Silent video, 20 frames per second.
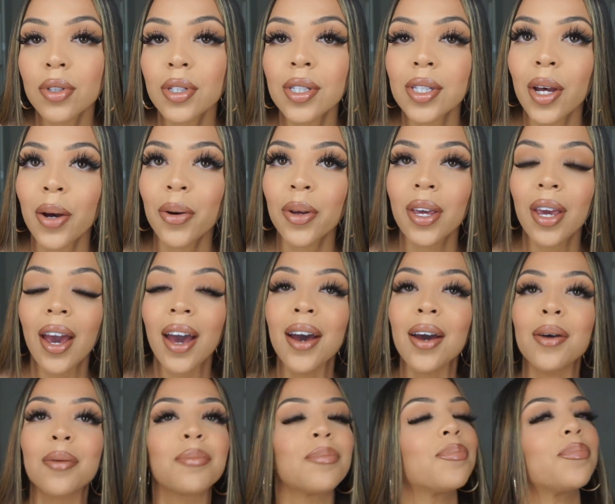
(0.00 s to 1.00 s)
So
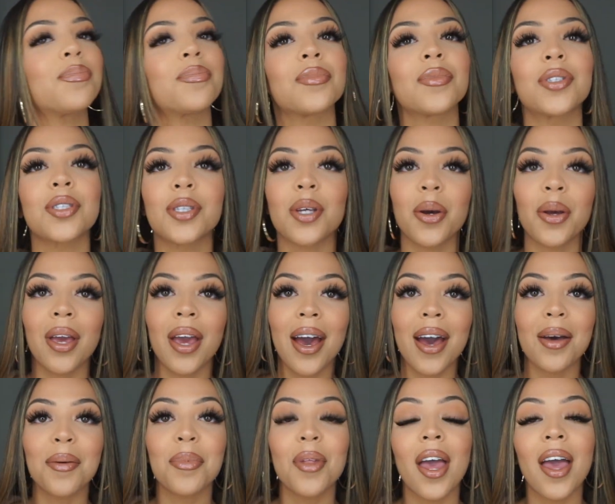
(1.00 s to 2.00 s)
yeah, so
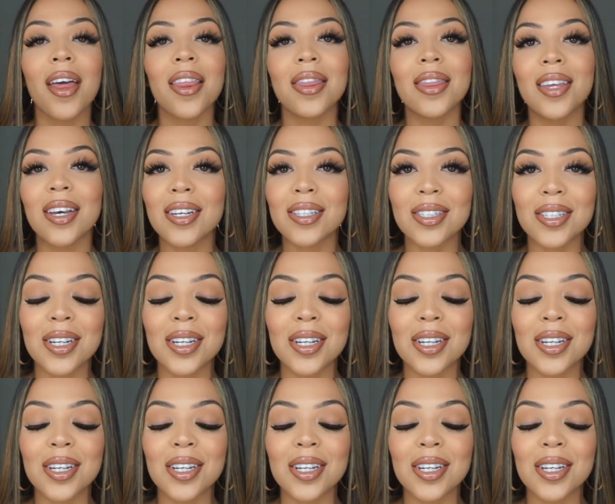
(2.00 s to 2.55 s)
yeah, this